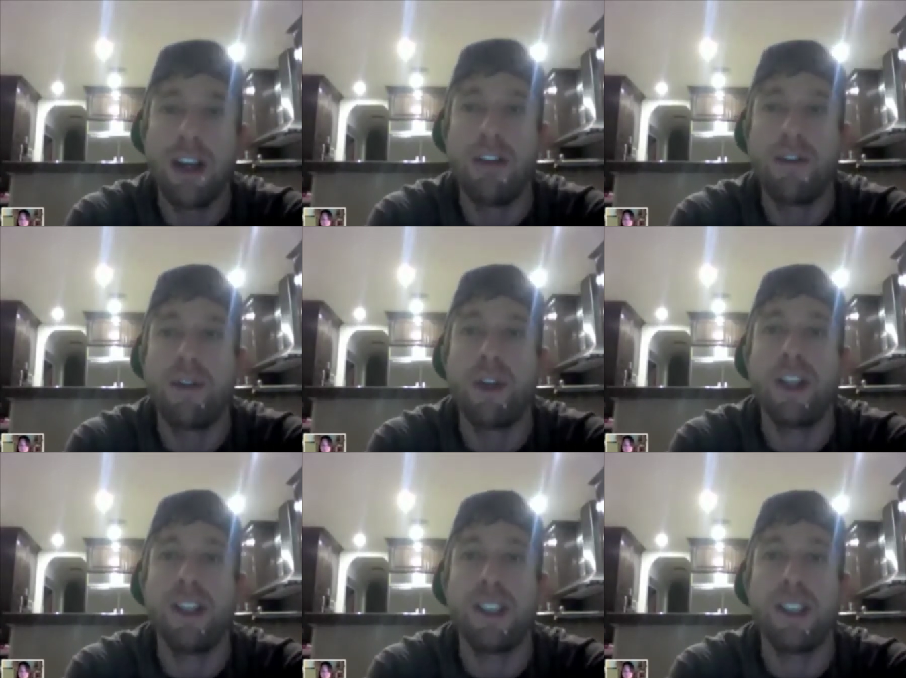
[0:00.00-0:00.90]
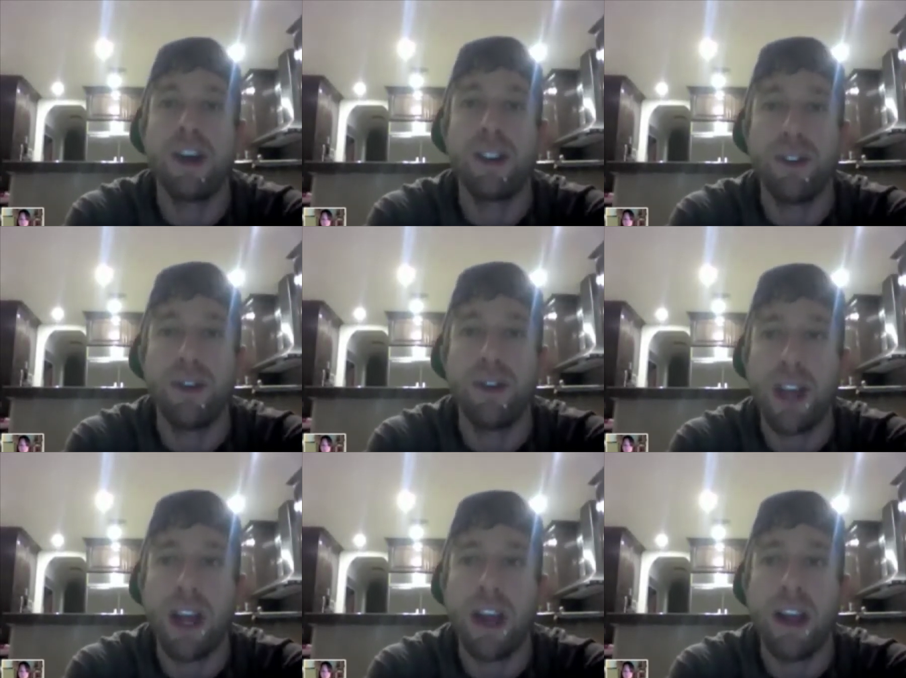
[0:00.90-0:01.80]
for what it is that y'all do
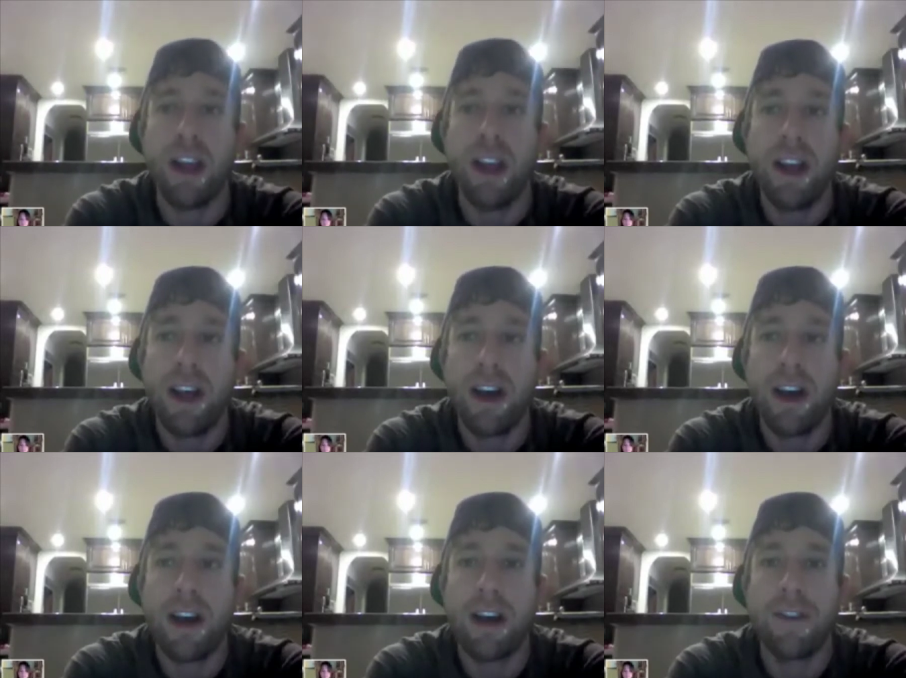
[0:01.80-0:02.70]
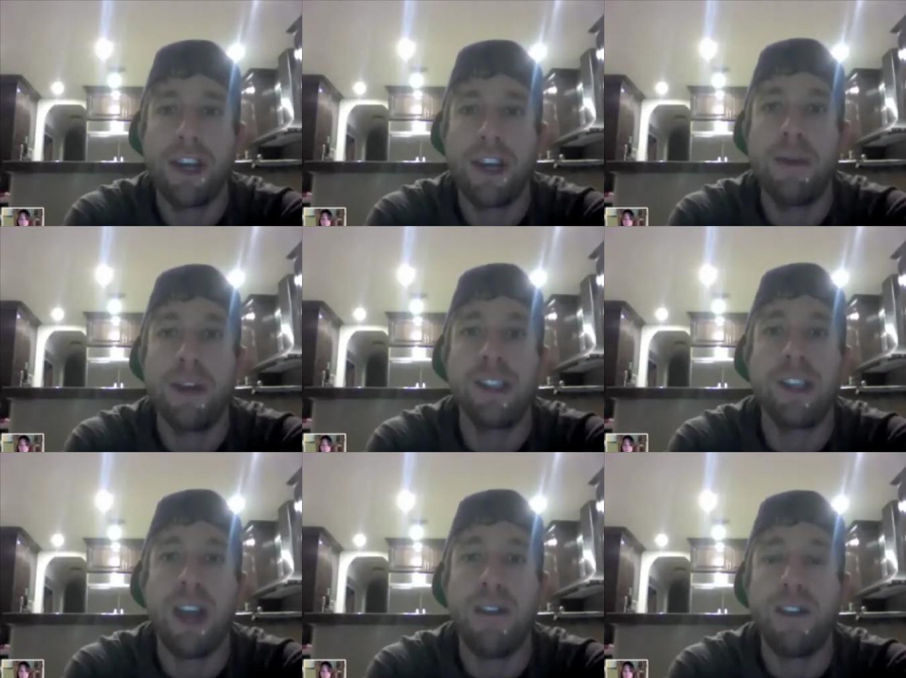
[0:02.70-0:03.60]
and for keeping us
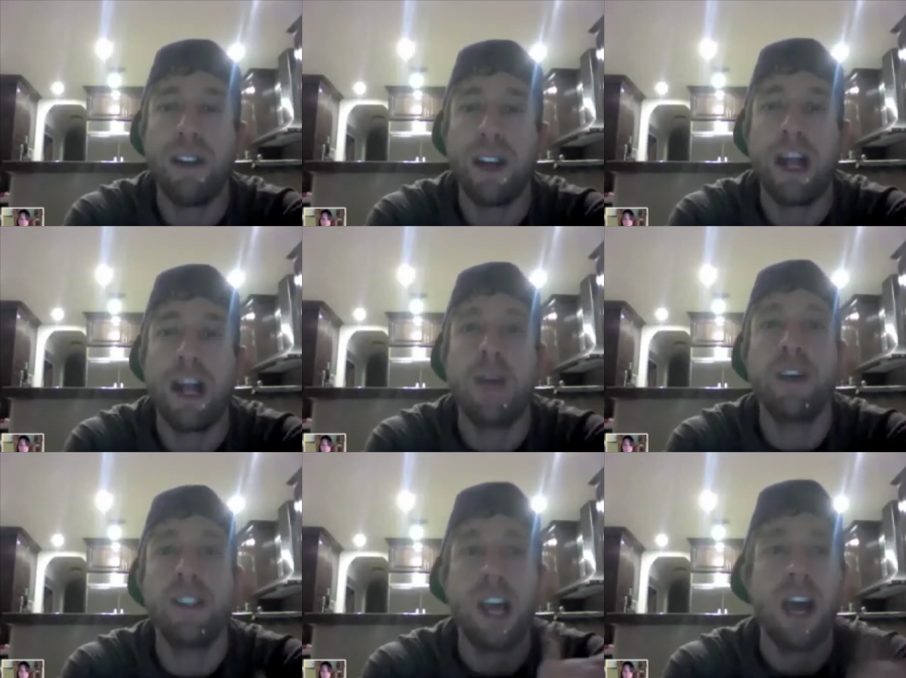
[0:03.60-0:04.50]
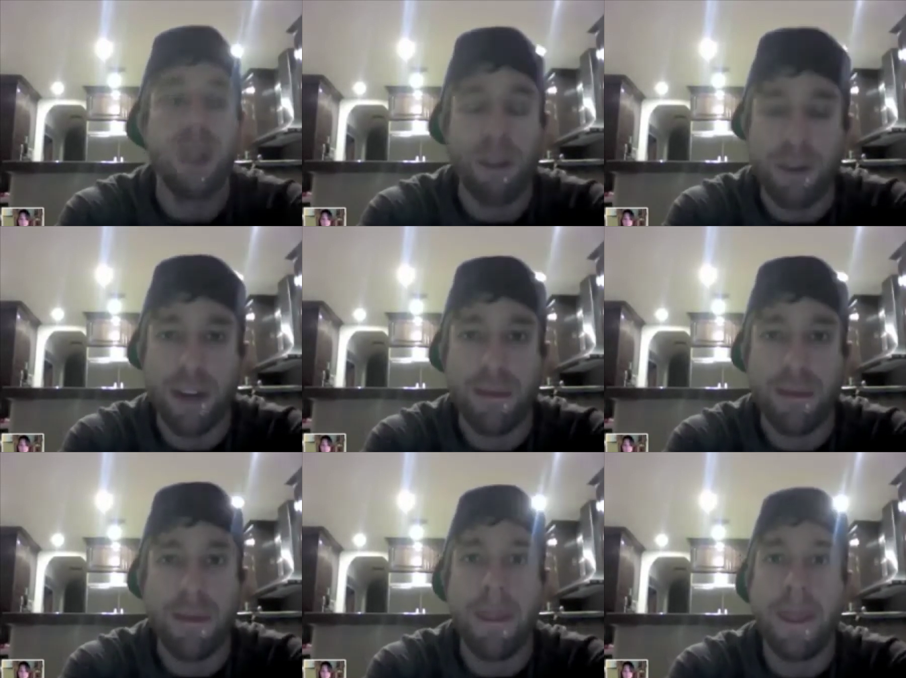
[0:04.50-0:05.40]
safe and allowing us to have our
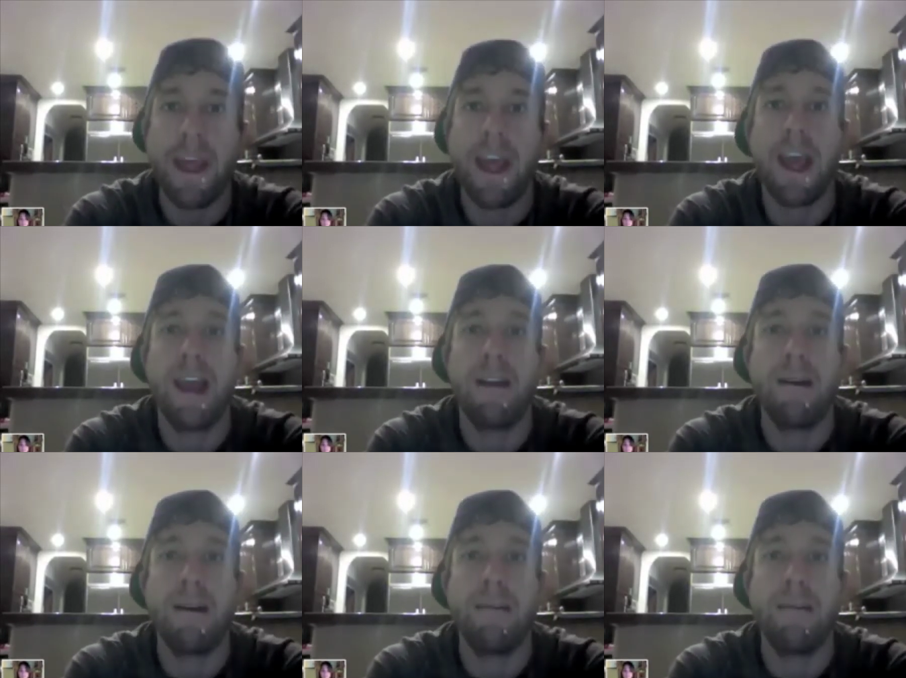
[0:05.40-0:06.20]
freedom and